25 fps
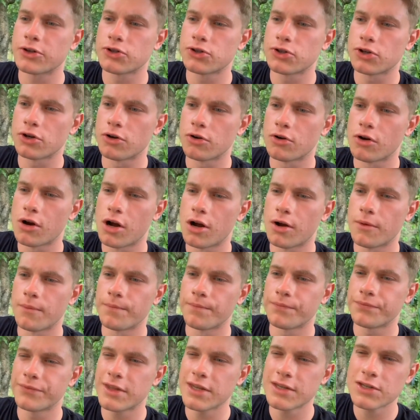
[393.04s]
sir,
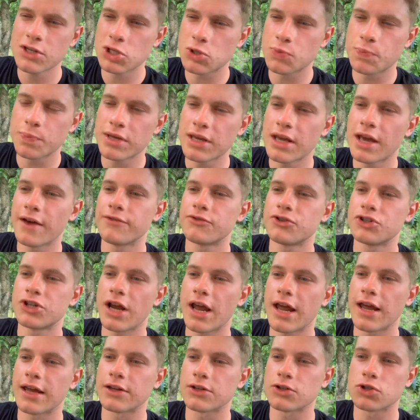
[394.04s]
um, this is P.F.
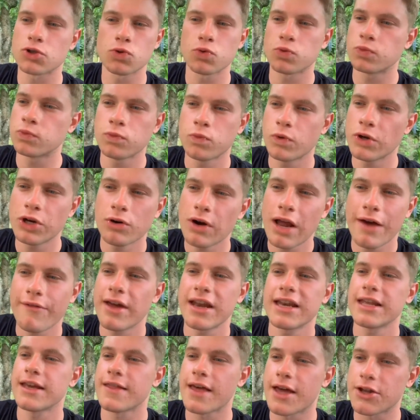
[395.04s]
Chang's. We don't have
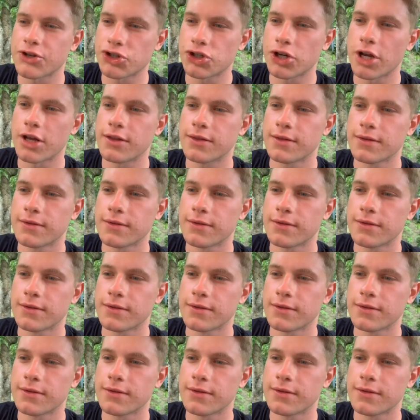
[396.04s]
any of that shit.